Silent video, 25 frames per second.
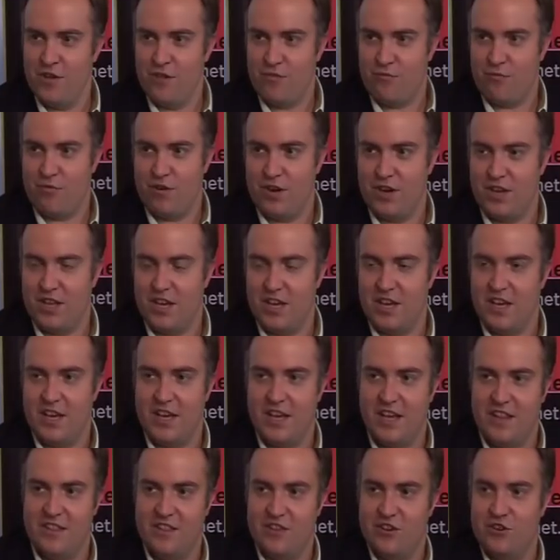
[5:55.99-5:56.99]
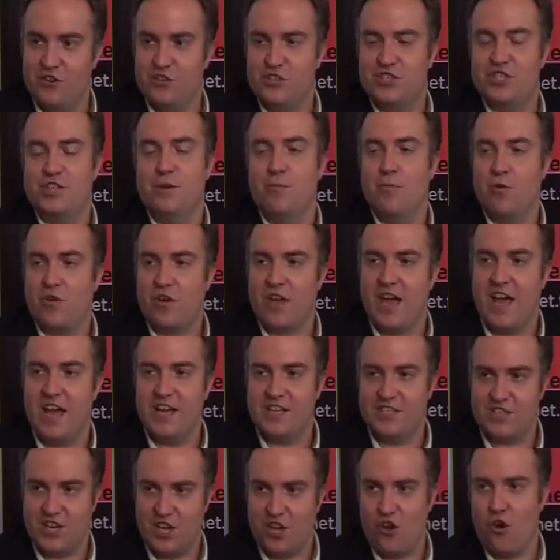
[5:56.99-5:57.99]
3D, and that you're
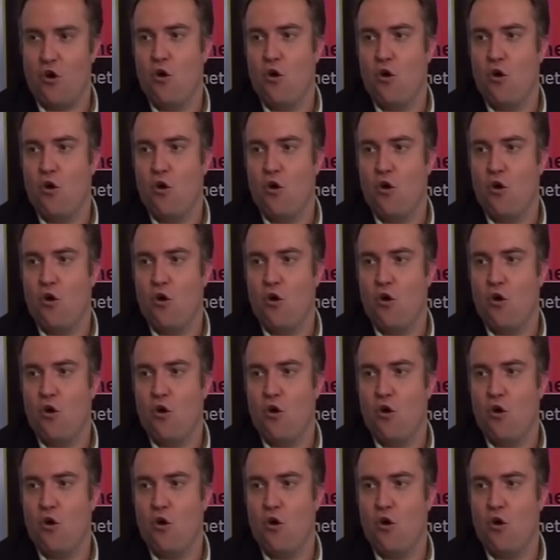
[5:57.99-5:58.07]
simulcasting